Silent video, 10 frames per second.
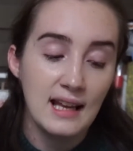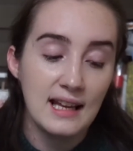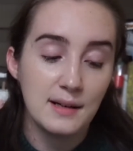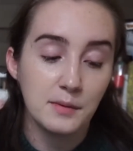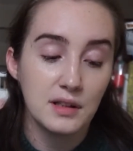
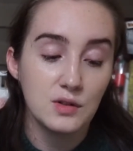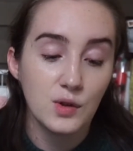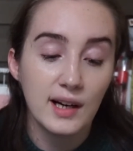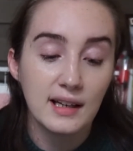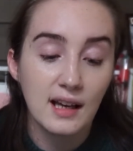and I'm going to
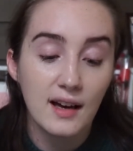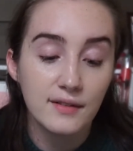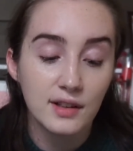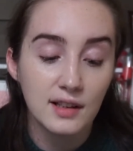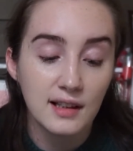try to
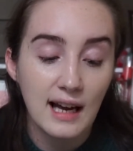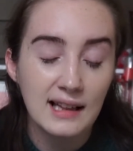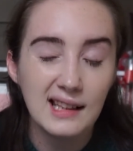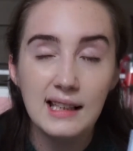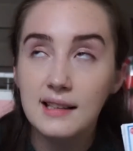cover
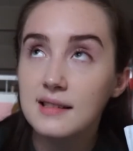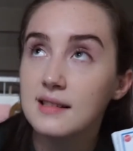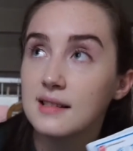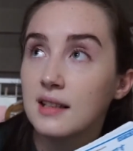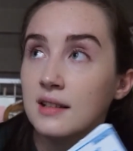at least